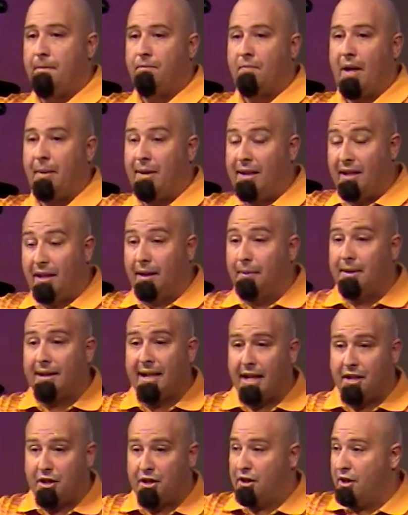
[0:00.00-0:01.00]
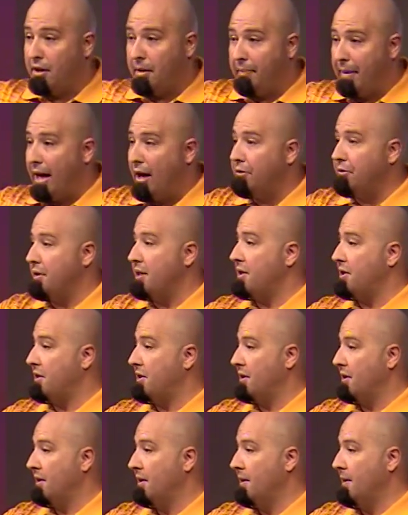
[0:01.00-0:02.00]
I mean, the limitations and the boundaries
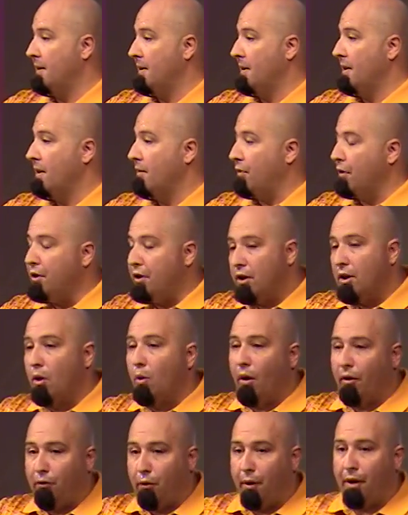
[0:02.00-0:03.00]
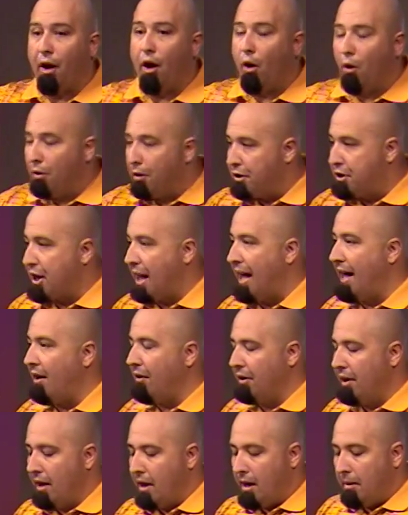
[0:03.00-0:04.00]
for you or for an older
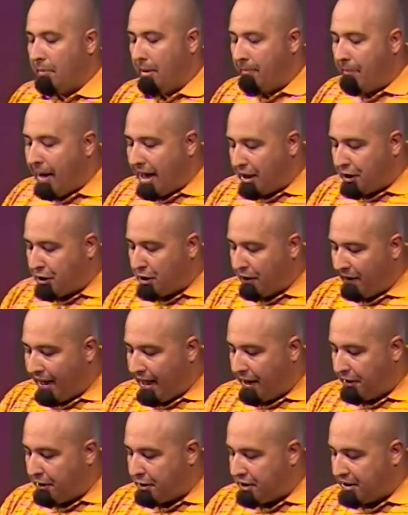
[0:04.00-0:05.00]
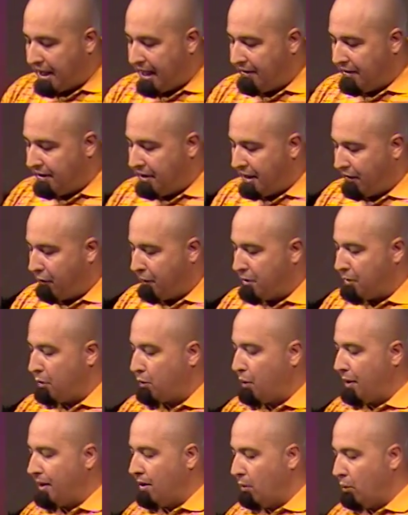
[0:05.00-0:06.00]
child, but make sure they understand the difference
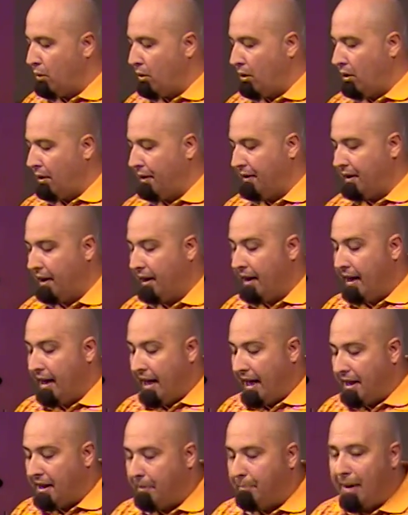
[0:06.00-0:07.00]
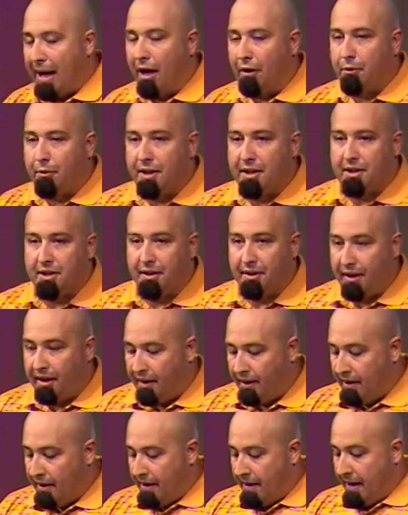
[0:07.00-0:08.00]
between the rule and the, and the boundaries and,
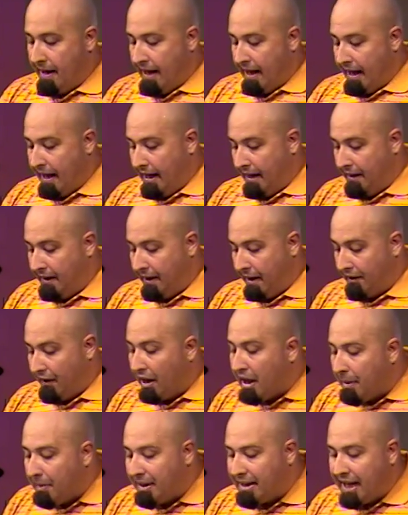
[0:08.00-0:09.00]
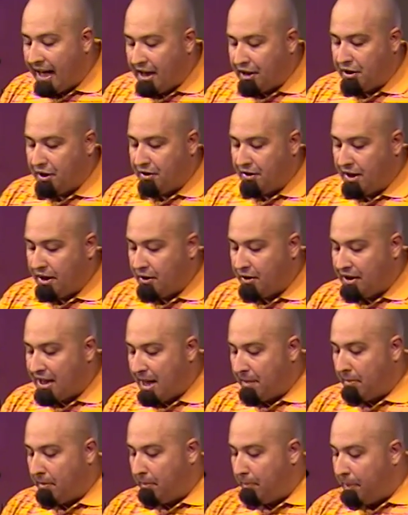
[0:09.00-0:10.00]
the, and uh, the limitations that you
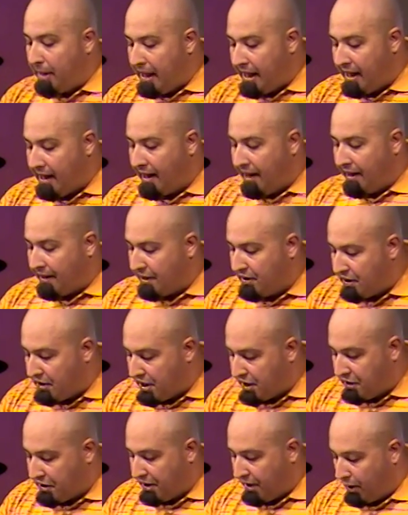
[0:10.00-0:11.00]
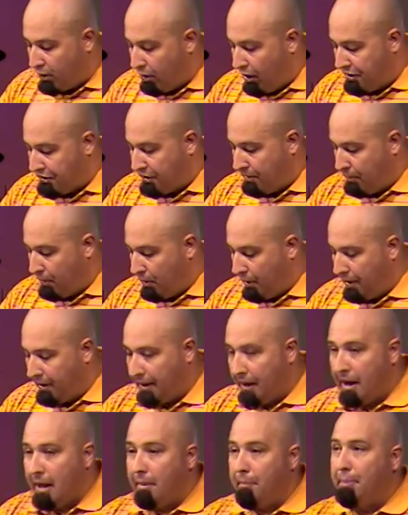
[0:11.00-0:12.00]
set. But be consistent across the
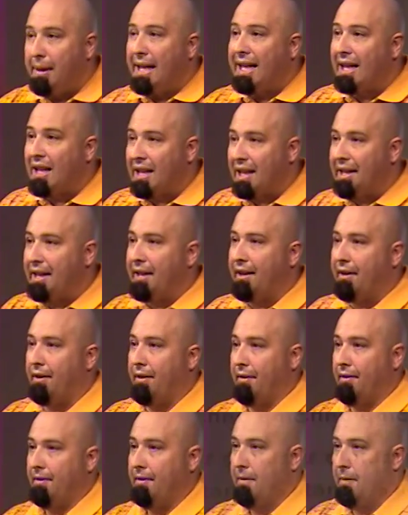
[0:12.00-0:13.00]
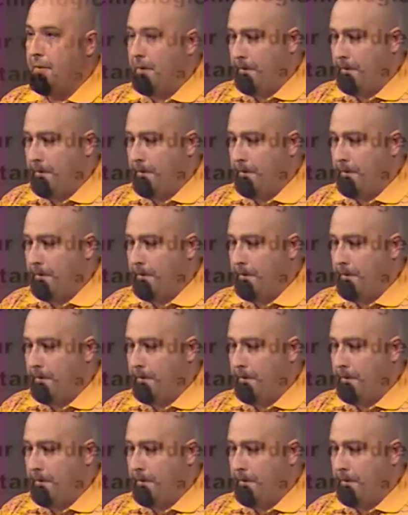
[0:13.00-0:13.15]
board. Be clear.